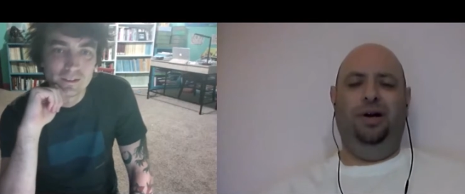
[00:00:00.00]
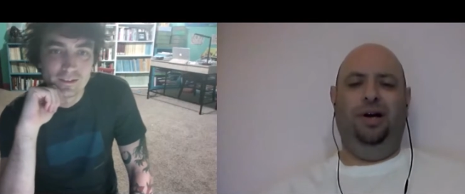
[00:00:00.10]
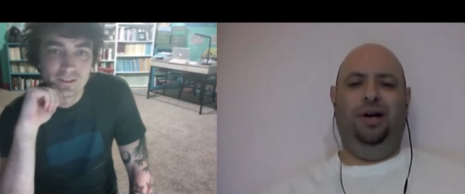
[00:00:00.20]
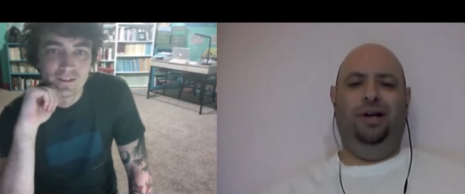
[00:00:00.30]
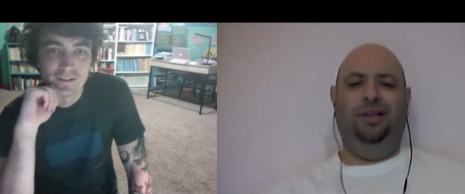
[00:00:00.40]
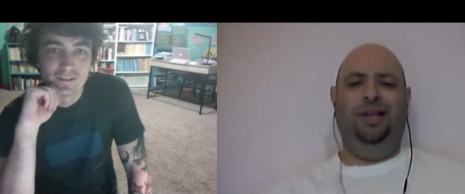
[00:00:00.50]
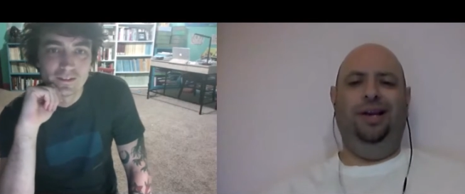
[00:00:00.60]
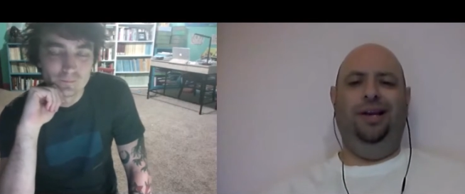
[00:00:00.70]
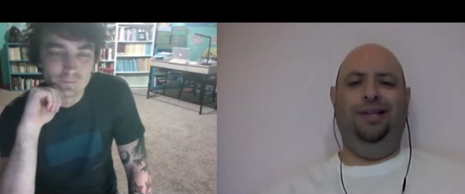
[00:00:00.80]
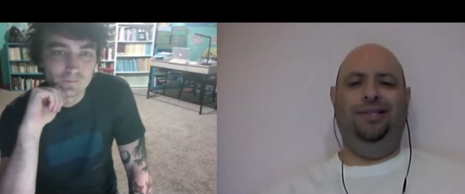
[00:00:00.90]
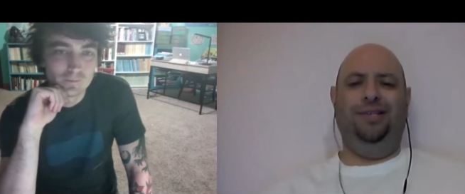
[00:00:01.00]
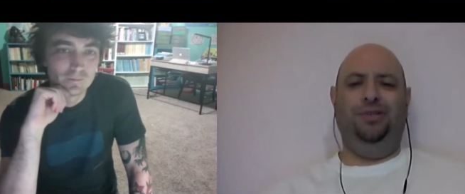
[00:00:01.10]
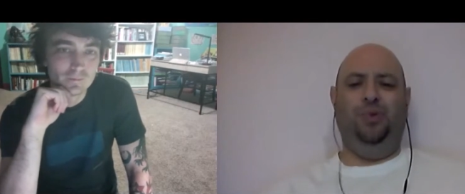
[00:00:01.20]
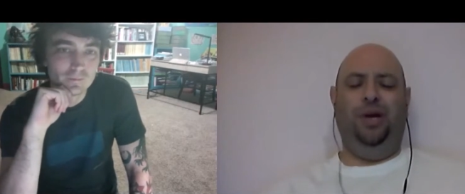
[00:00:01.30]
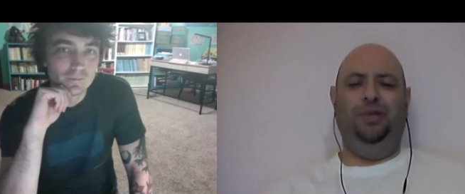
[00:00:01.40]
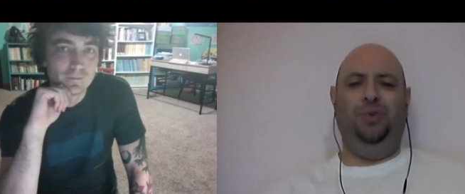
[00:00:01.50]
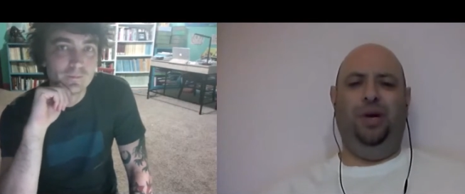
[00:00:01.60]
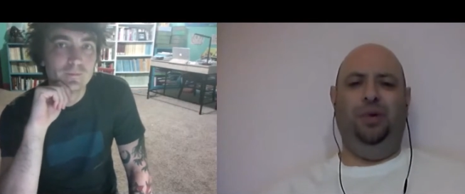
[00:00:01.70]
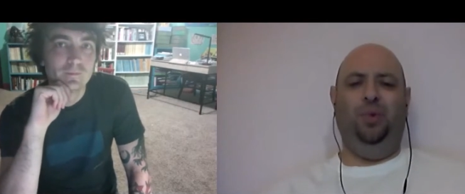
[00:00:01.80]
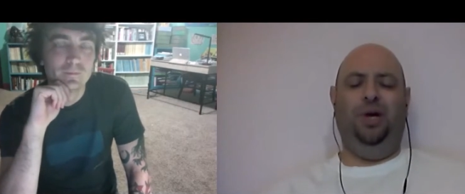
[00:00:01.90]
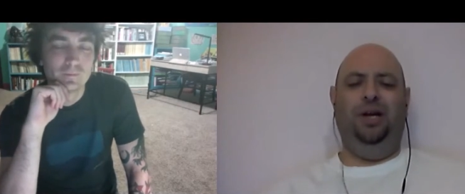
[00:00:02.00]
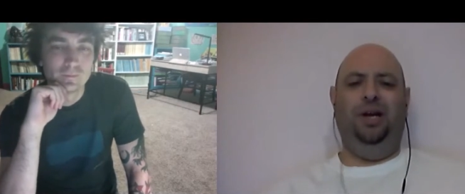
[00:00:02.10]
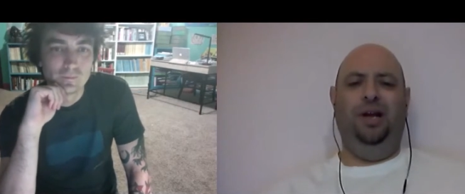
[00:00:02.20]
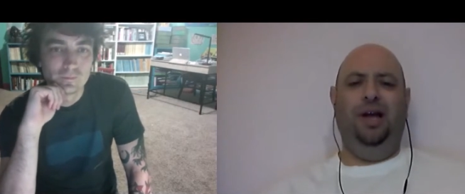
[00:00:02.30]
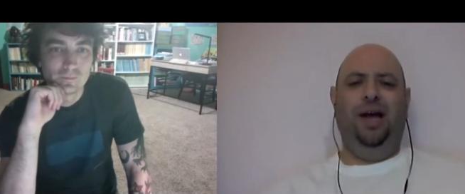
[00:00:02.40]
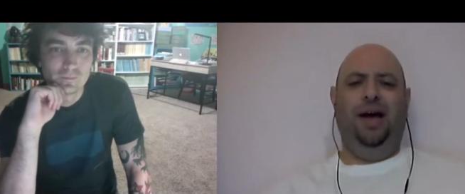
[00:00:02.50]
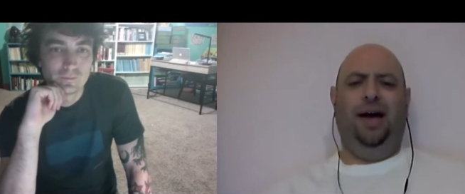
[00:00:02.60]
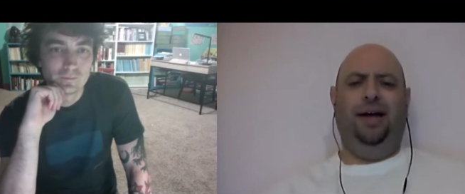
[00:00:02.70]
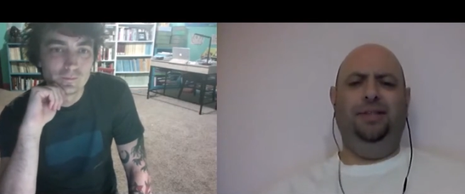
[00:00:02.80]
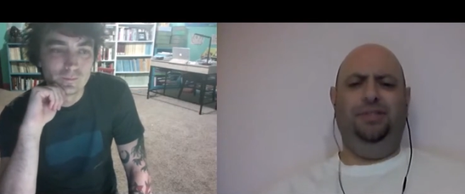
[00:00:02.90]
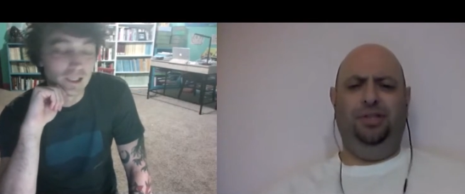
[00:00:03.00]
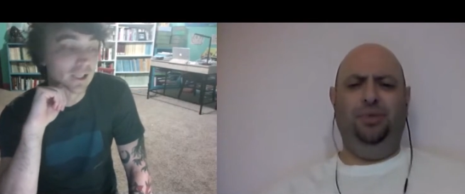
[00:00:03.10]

Speaker 1: uh leading into twenty twenty-one. uh yeah. did